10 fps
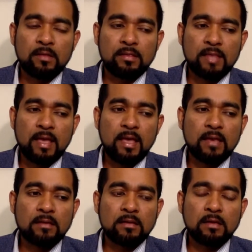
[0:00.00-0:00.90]

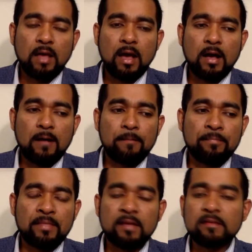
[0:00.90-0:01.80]
then
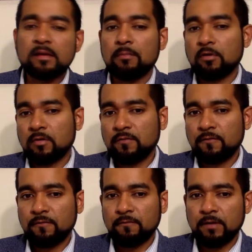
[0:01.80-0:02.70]
there is a couple of
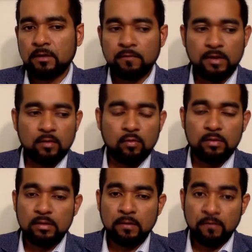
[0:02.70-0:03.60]
very
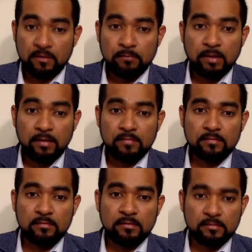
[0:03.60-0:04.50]

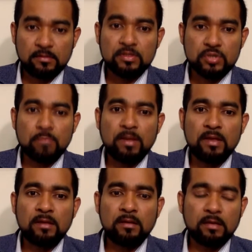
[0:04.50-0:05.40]
evidence-based research
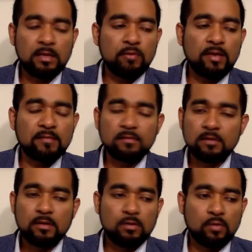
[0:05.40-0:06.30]
company in US.
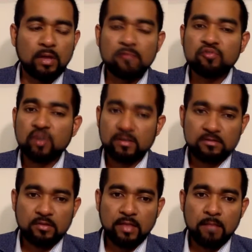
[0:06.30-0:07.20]
We can
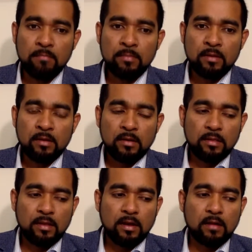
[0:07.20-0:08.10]
trust on them.
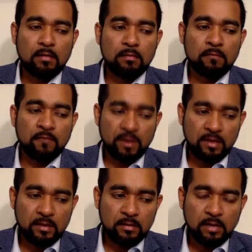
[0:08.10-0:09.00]
They are
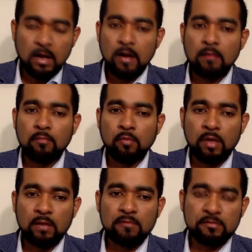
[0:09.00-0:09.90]
very
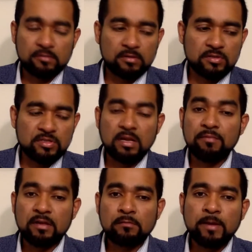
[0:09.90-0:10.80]
well researched and
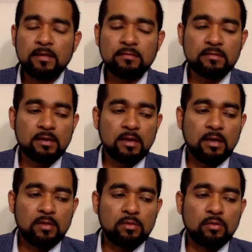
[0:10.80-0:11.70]
evidence-based.
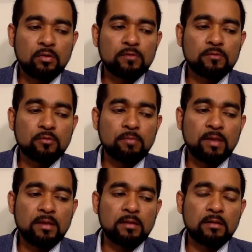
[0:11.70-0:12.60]
Those
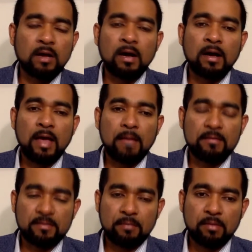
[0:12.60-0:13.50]
company have a
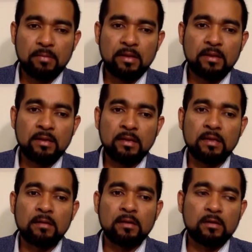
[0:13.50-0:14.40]
supplement in
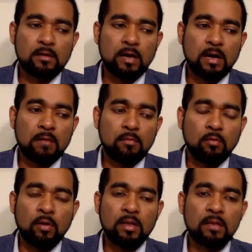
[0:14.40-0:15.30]
a
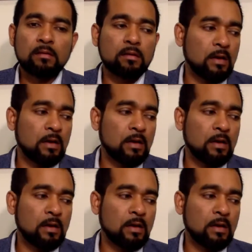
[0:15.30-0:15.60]
oil